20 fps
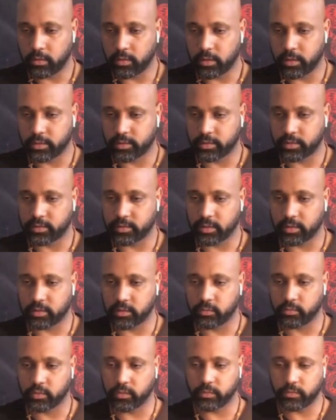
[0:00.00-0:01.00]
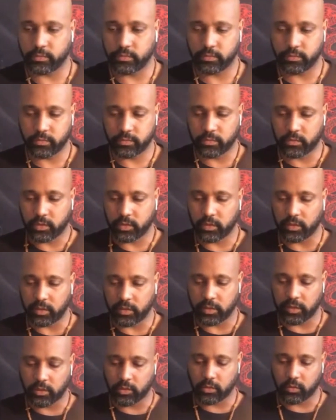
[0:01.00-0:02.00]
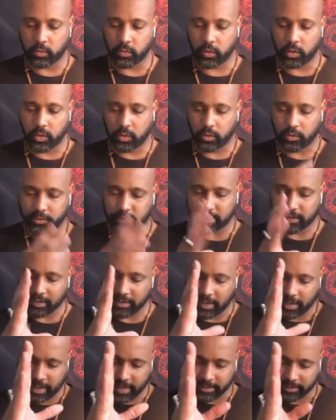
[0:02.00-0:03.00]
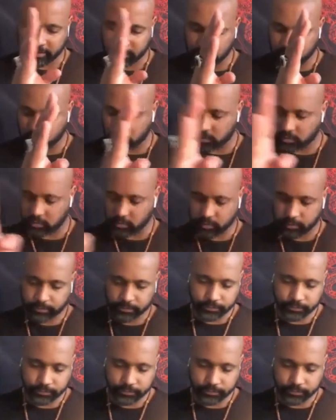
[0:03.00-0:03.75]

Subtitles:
is accessible. The inner world can access